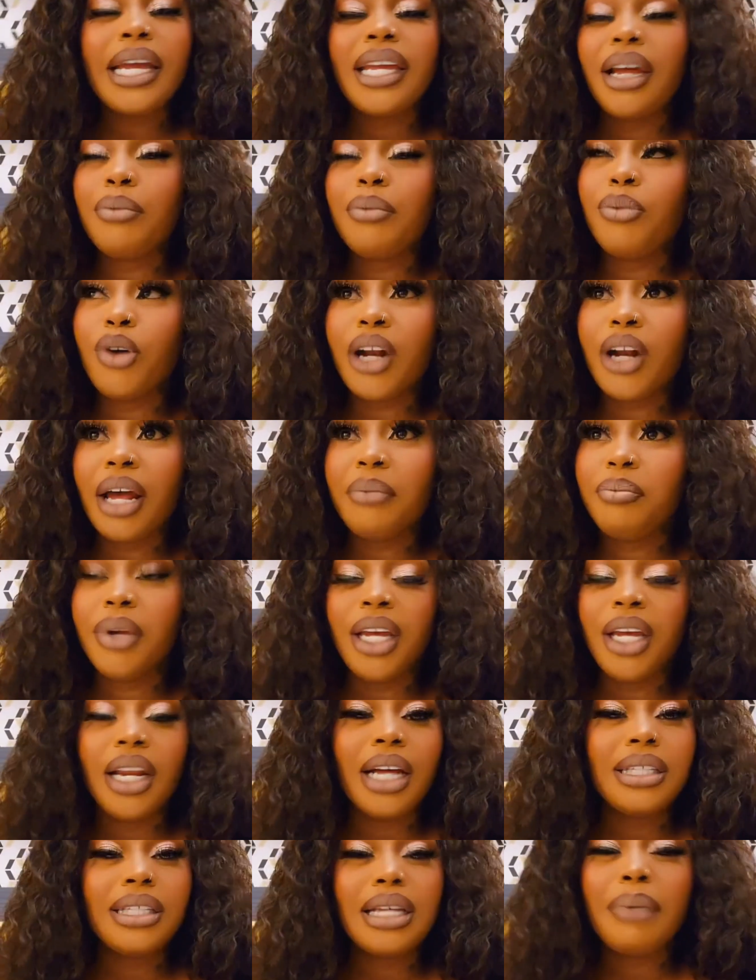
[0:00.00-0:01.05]
I can more than
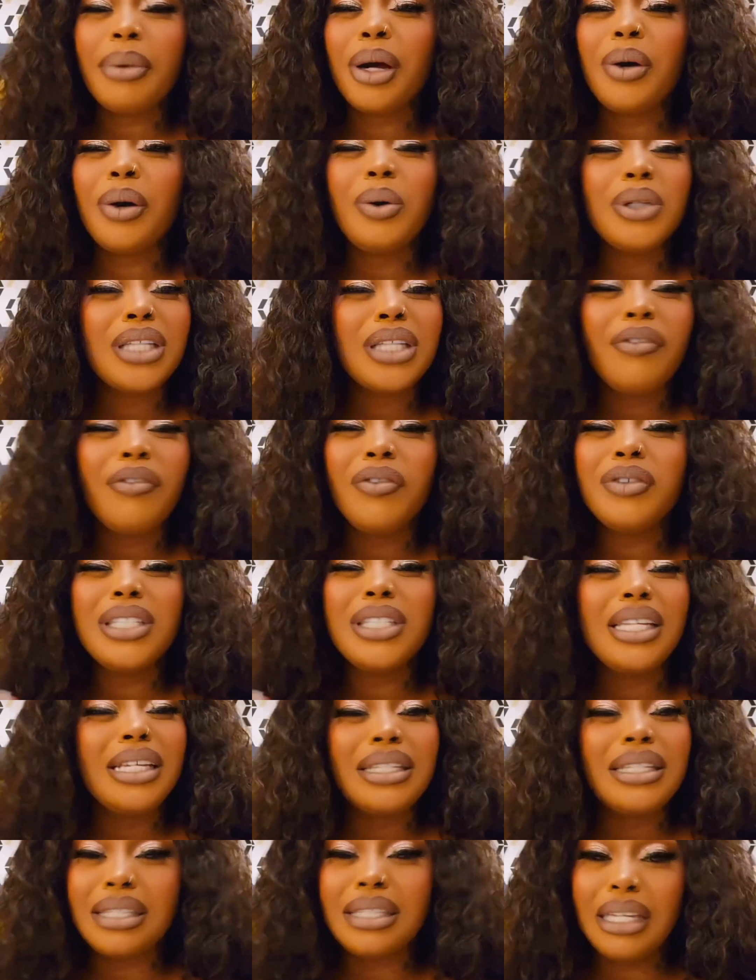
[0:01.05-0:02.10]
pay that. And my house for
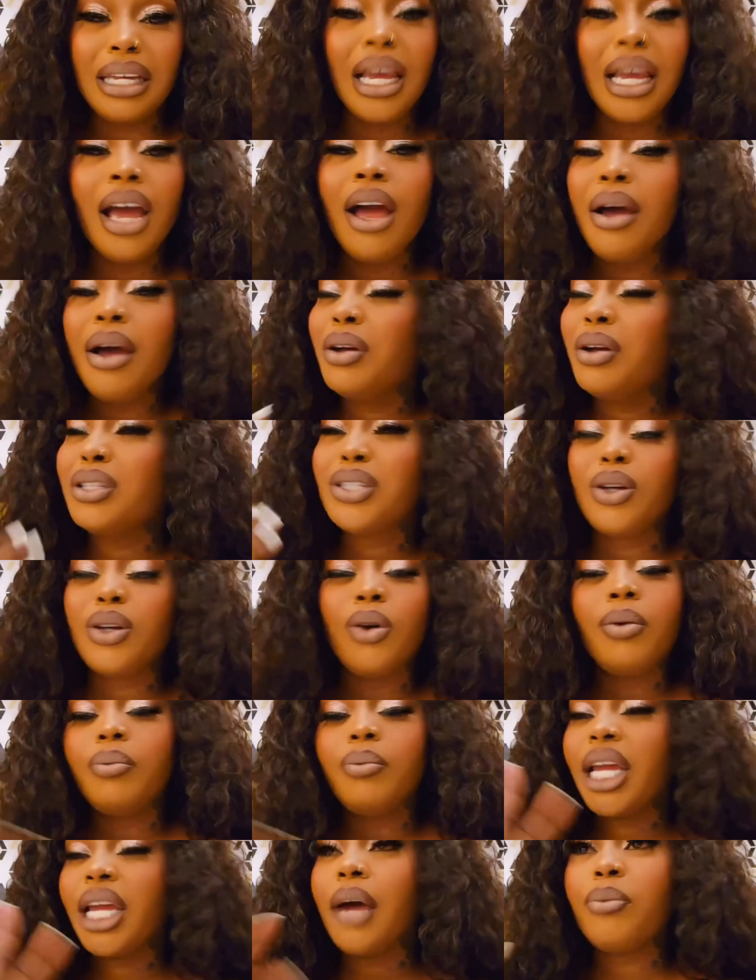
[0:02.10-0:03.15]
60.
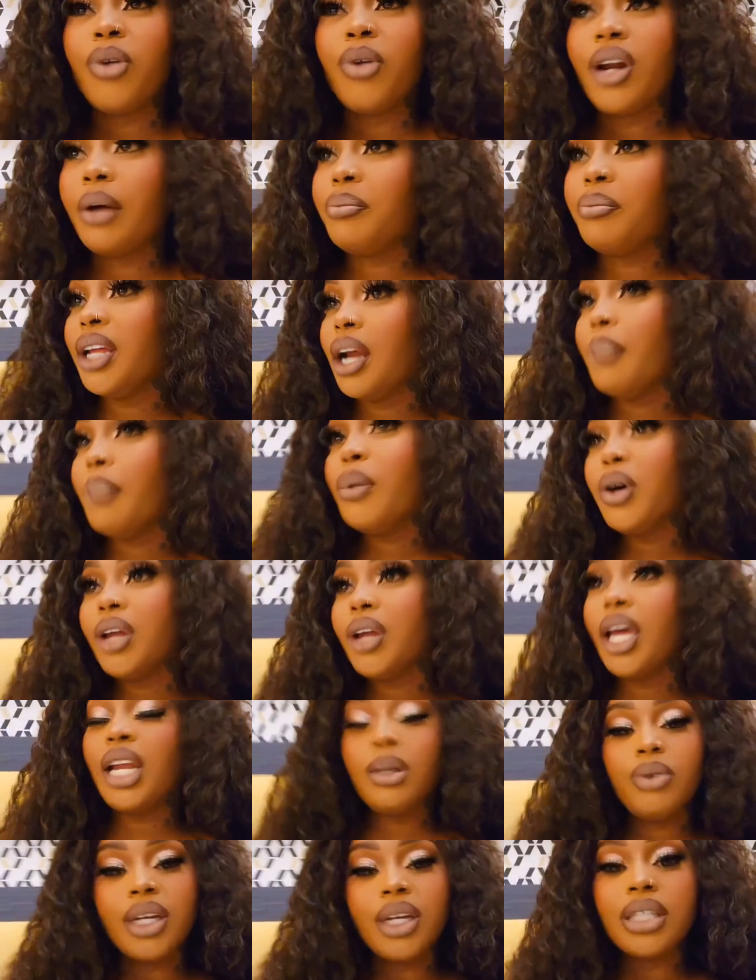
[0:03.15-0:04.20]
So I can more than pay that.
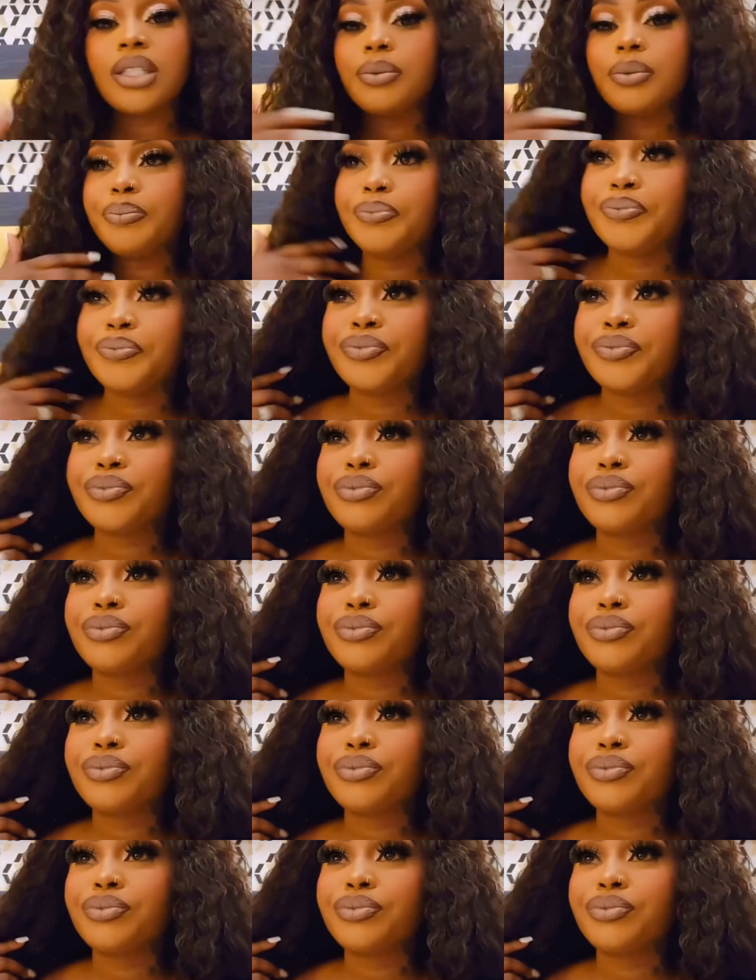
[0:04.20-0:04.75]
But anyways,